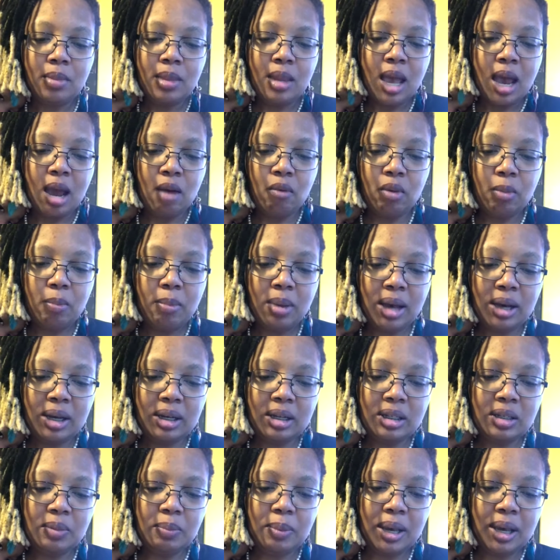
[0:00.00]
And Rebekah
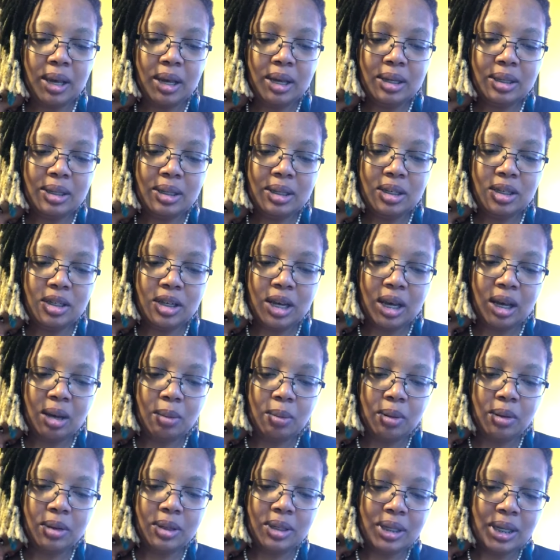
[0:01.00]
spake unto Jacob
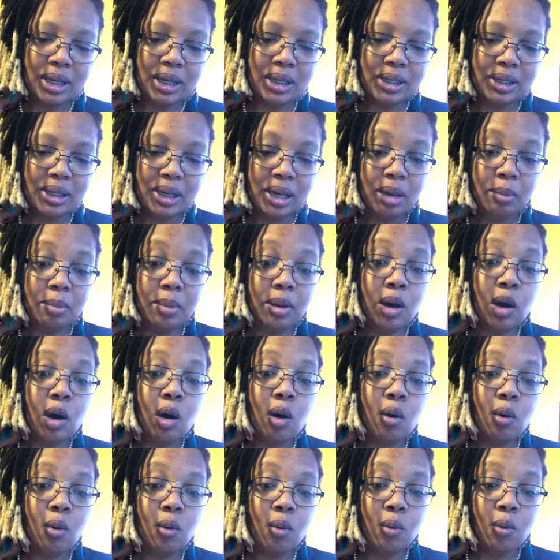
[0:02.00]
her son, saying,
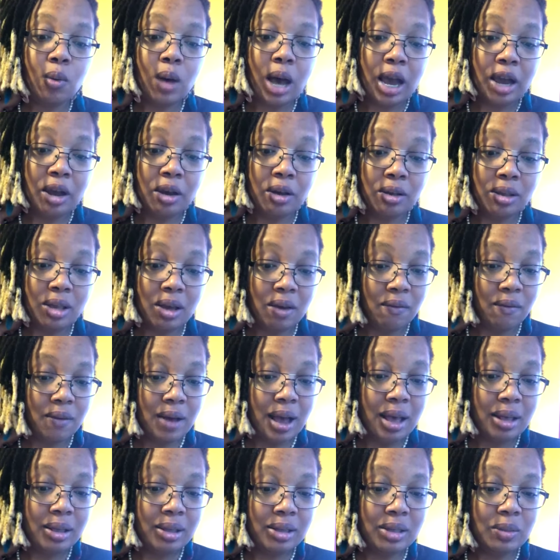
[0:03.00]
Behold, I hear thy
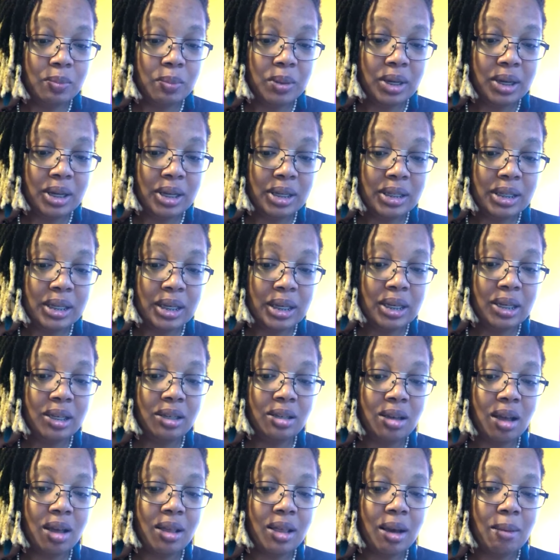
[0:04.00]
father speak unto
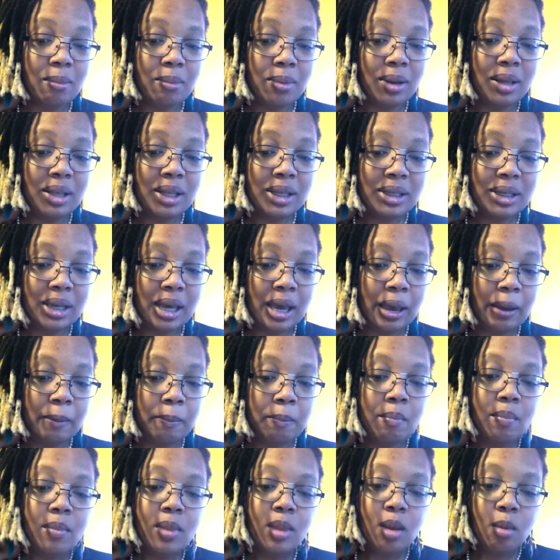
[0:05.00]
Esau thy brother, saying,
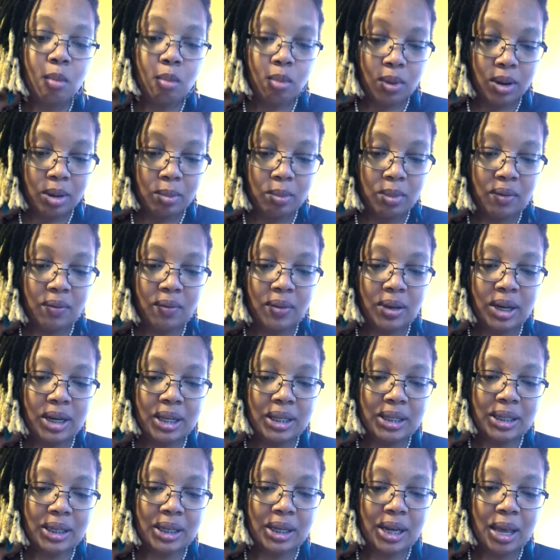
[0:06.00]
Bring me
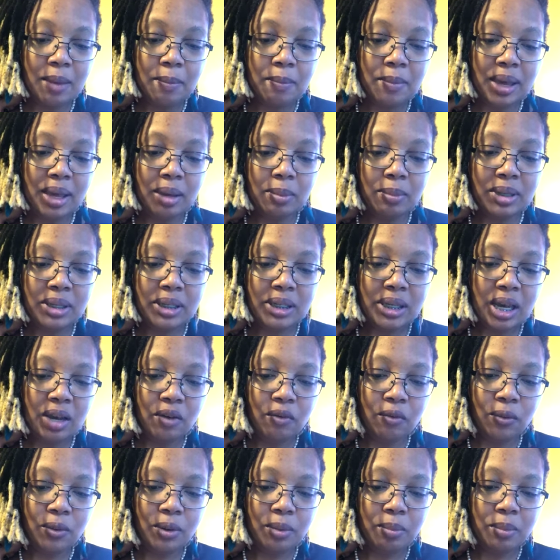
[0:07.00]
venison and make me
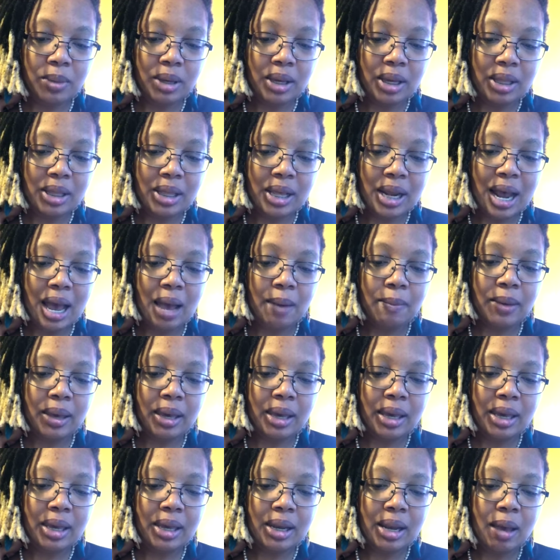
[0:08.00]
savory meat that I may
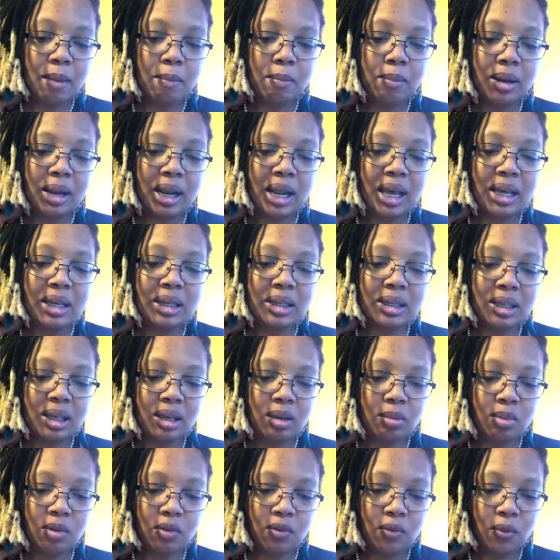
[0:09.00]
eat, and bless thee
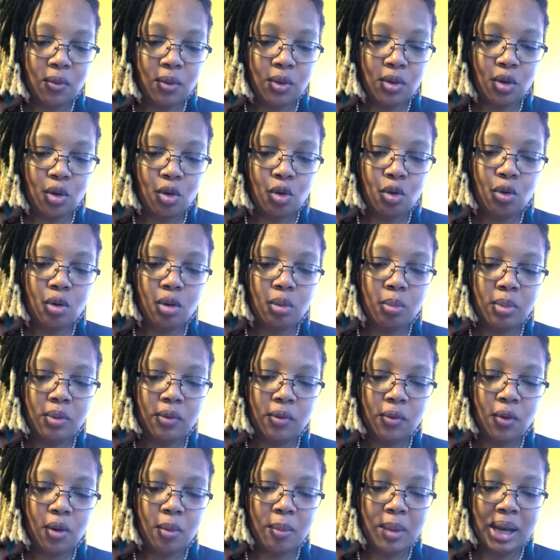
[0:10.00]
before Yahuwah
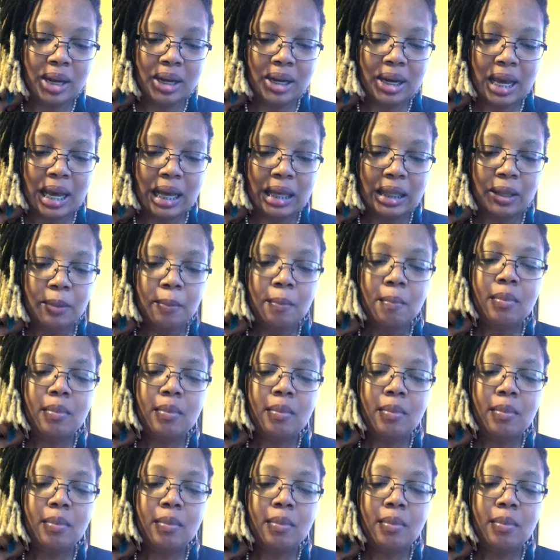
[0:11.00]
before my death.